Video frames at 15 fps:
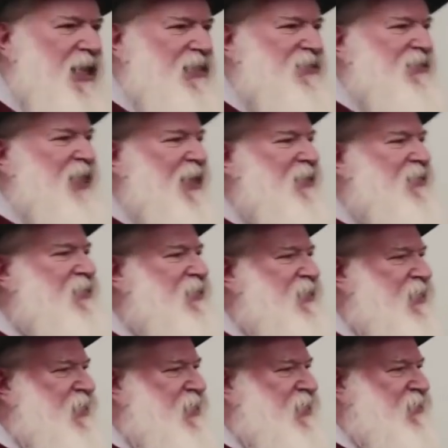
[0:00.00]
it's not a
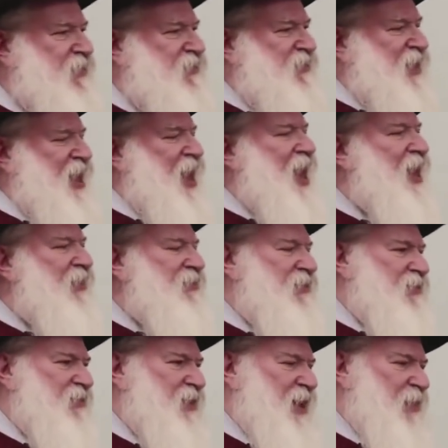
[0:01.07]
need, it's a
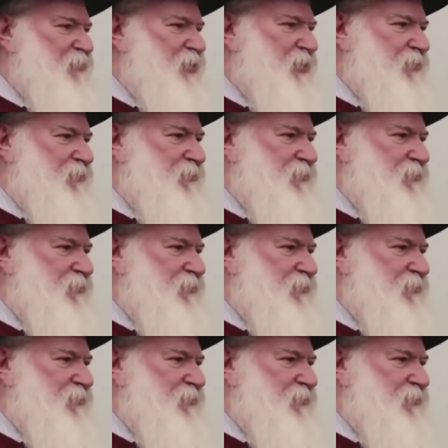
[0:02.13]
handicap.